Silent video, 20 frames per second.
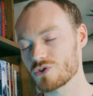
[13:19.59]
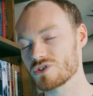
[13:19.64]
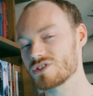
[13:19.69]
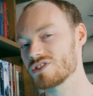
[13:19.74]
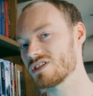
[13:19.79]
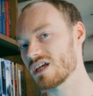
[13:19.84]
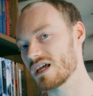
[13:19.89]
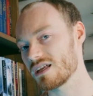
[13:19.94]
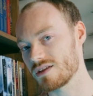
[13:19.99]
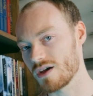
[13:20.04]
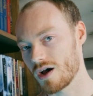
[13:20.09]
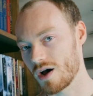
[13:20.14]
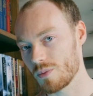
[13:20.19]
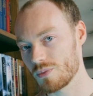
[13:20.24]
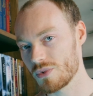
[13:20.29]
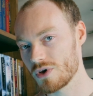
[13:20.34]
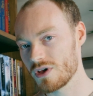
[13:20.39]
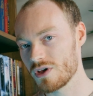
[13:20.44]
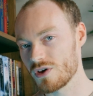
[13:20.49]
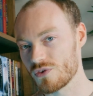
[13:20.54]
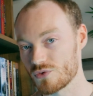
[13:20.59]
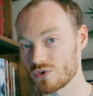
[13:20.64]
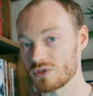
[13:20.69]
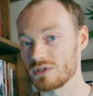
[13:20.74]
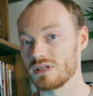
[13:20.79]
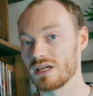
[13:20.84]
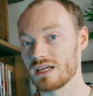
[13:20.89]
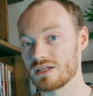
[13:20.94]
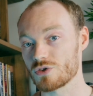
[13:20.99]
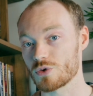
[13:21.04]
or set up for
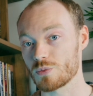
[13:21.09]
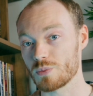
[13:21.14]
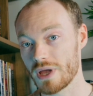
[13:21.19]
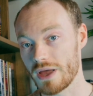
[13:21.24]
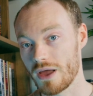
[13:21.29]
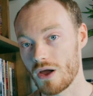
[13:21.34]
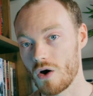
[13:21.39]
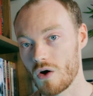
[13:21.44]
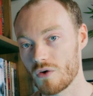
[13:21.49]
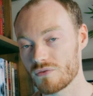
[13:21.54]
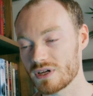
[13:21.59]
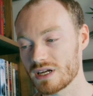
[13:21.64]
later payoff.